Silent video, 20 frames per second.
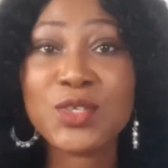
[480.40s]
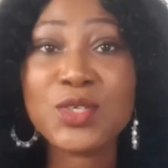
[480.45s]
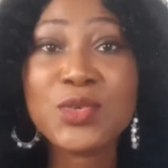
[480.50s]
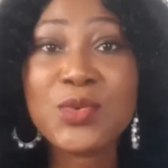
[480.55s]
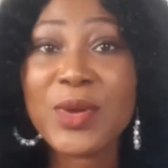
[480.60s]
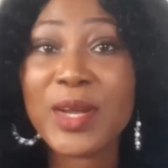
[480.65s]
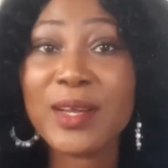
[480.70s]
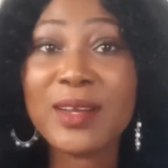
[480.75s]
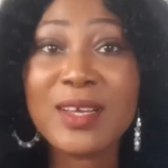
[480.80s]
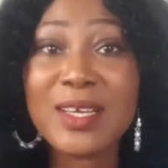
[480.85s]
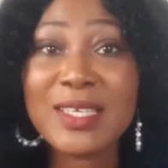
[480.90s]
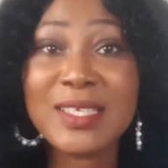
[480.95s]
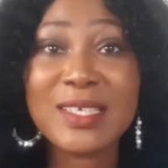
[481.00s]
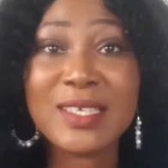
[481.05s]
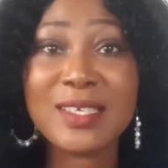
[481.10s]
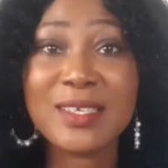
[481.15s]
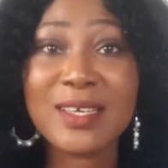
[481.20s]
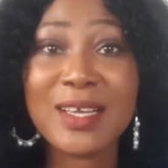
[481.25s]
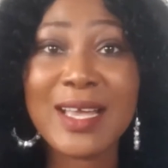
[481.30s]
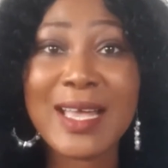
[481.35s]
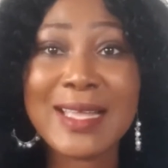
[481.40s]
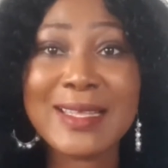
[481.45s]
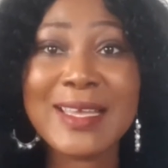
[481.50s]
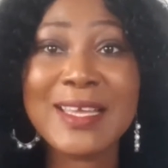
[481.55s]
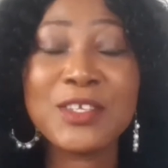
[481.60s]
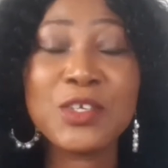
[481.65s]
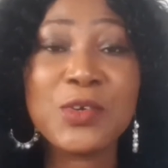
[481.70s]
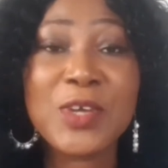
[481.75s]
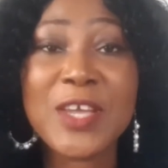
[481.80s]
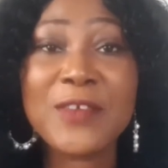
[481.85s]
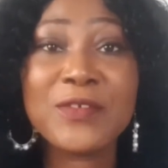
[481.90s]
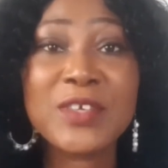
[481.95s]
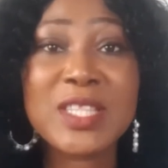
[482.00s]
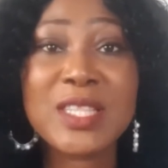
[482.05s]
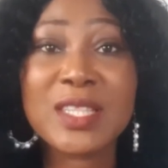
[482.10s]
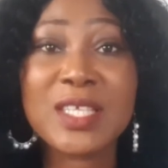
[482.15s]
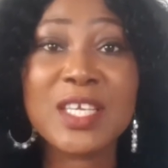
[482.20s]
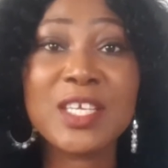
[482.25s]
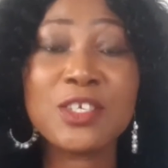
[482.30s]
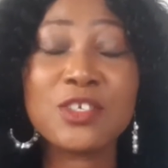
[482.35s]
It's too early, and I don't
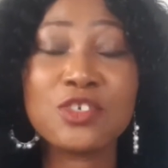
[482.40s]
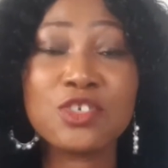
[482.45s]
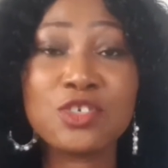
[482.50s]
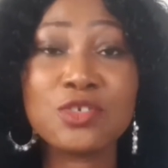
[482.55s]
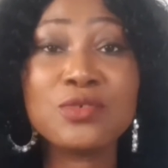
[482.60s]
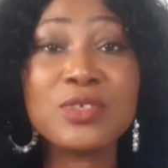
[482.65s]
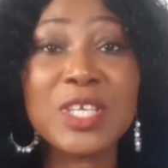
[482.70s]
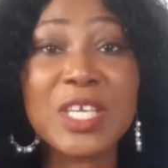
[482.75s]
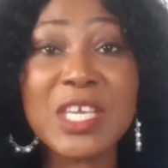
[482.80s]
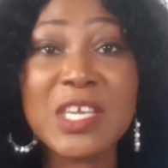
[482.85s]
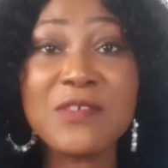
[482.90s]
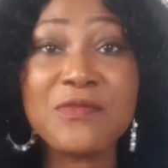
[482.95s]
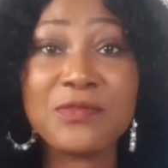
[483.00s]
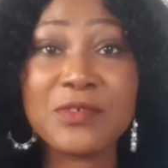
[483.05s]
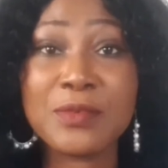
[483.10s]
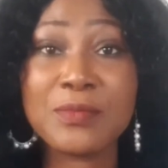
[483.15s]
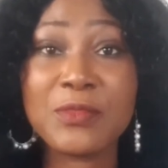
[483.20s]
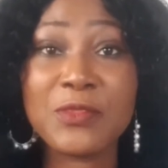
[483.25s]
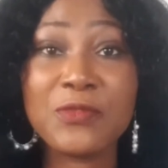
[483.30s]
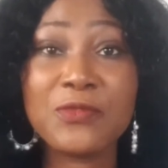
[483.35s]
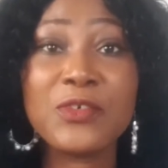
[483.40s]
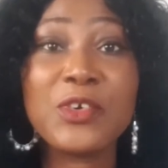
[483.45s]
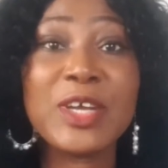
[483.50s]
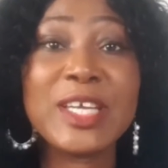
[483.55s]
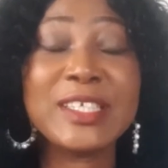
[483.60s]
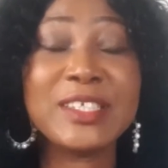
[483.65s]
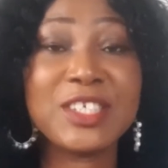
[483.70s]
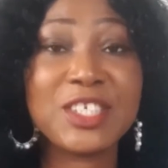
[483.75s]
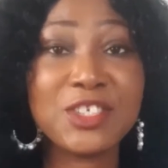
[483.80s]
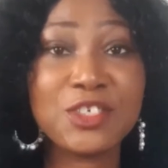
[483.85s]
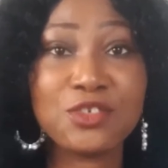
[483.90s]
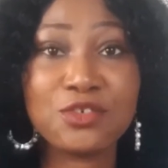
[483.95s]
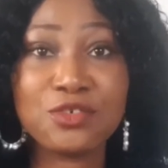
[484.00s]
even think you should give room for a